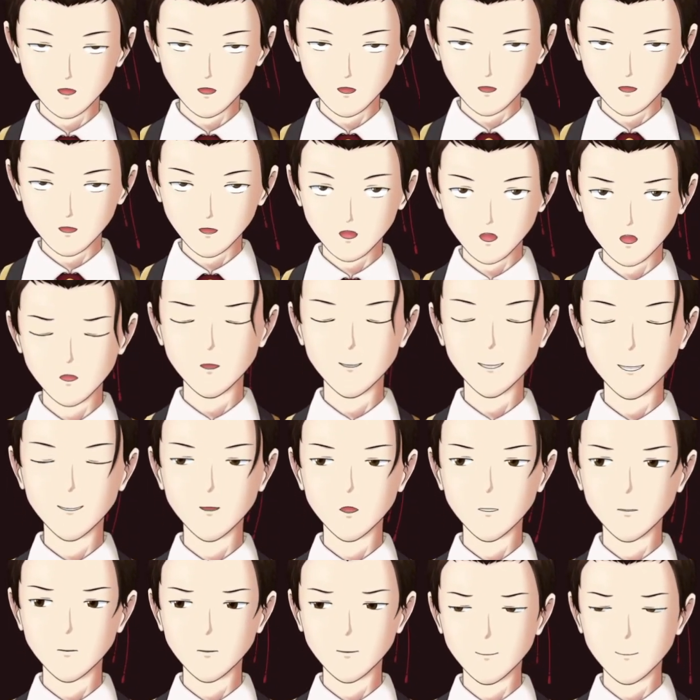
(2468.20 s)
Alright,
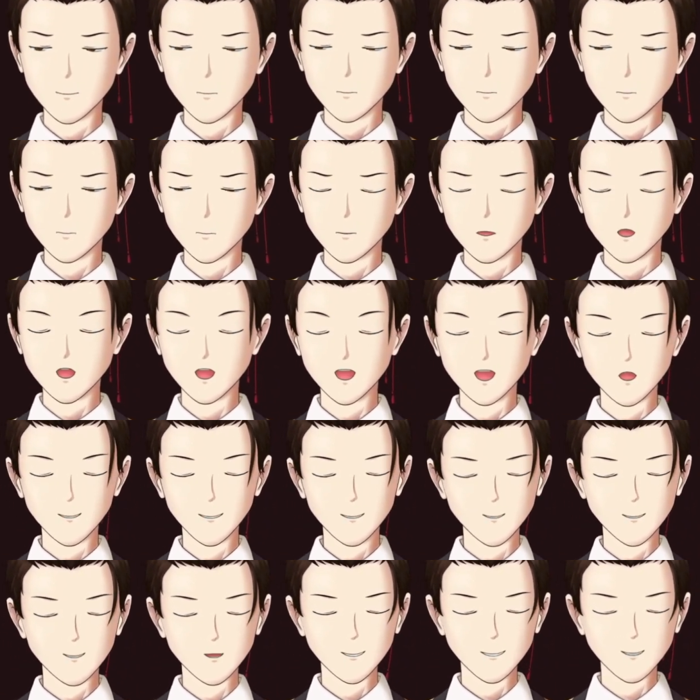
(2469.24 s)
well, I'll wrap
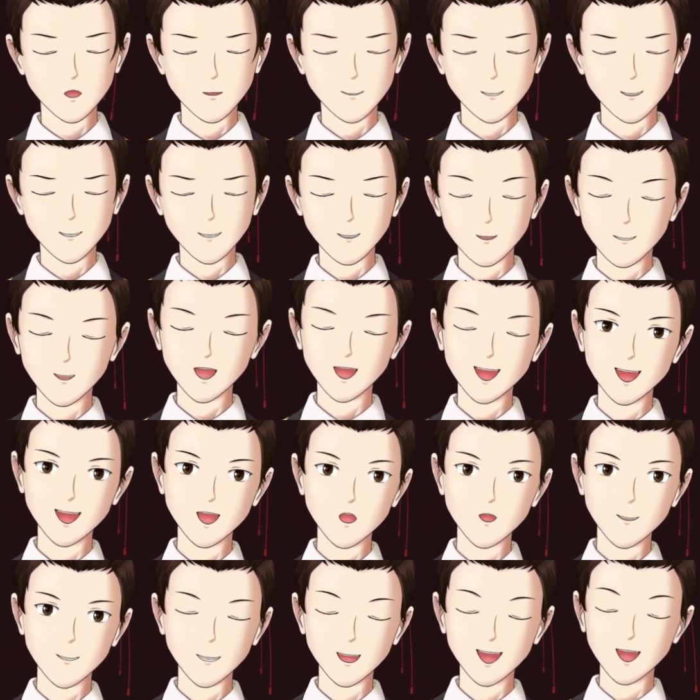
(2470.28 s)
this up quickly so I can start
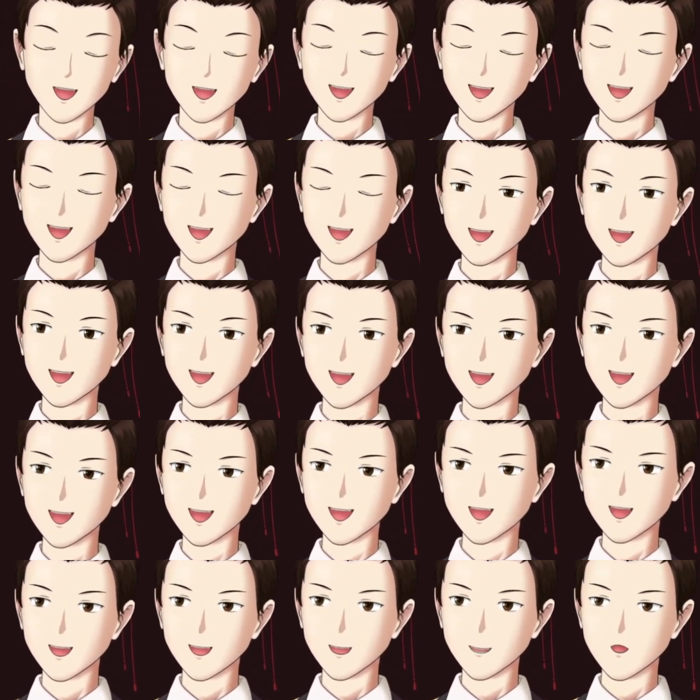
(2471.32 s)
editing and getting
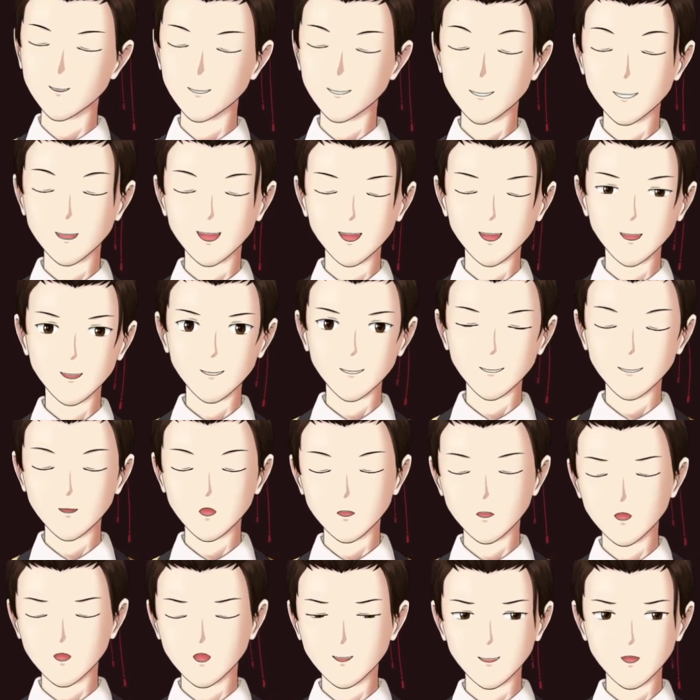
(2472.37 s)
it ready to throw
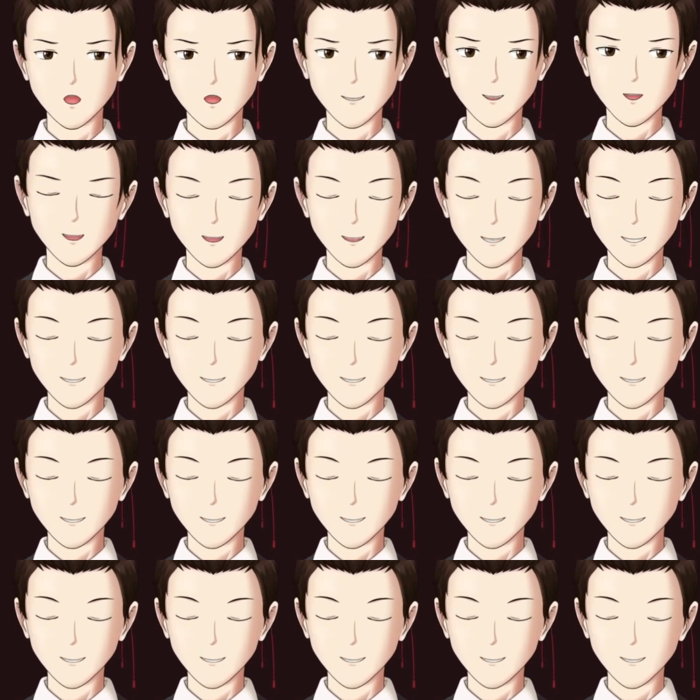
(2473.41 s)
on the internet.